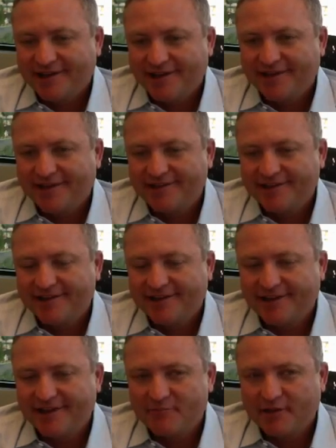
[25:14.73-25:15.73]
And
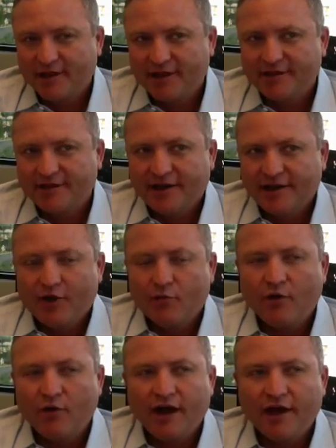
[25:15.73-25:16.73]
but
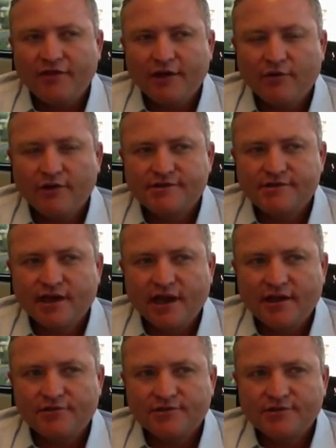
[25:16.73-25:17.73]
I think once you
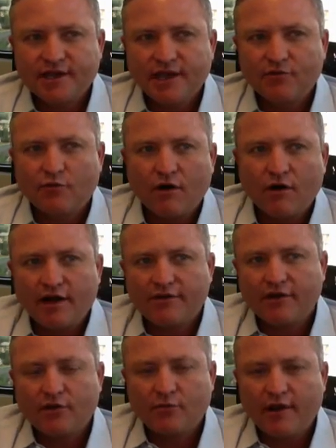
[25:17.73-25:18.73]
understand why
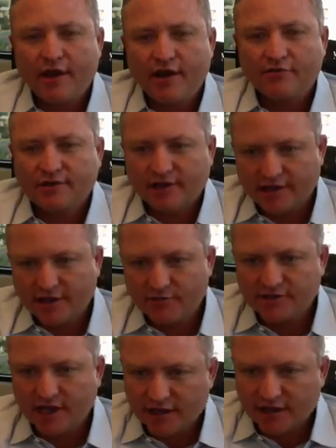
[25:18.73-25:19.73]
they're round, like you were
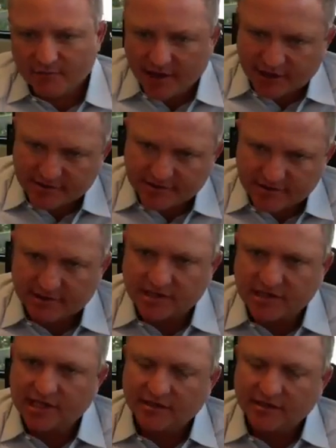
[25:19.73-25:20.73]
talking about, it's to
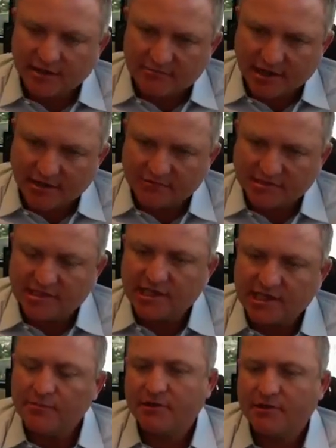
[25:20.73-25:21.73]
get them down
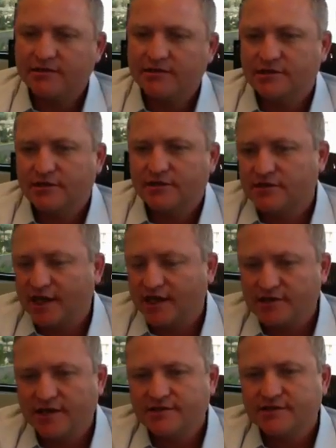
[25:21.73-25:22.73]
deep into your
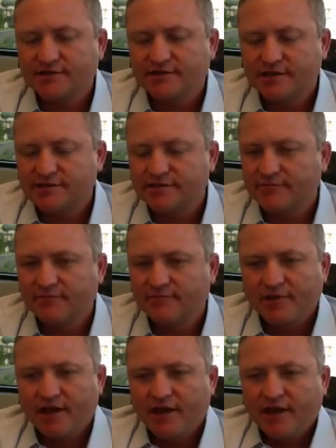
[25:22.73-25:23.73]
digestive system.
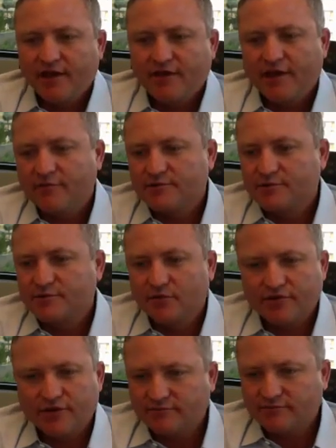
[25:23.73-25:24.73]
Then it was
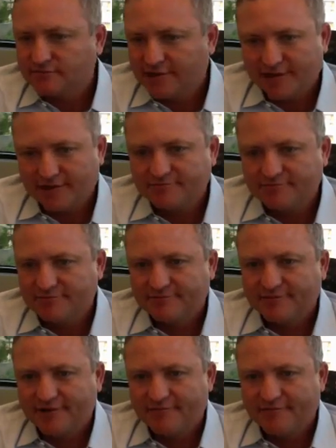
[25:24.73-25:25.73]
worth it. You know,
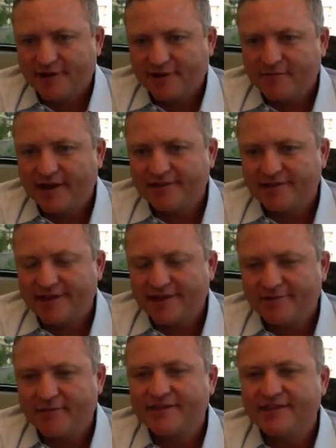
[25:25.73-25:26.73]
I made
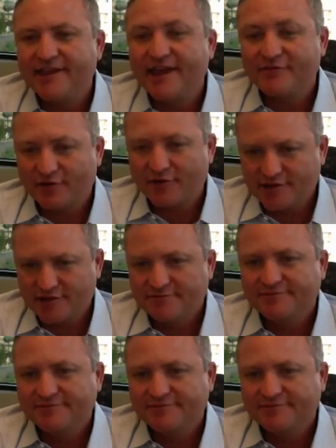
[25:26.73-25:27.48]
the effort.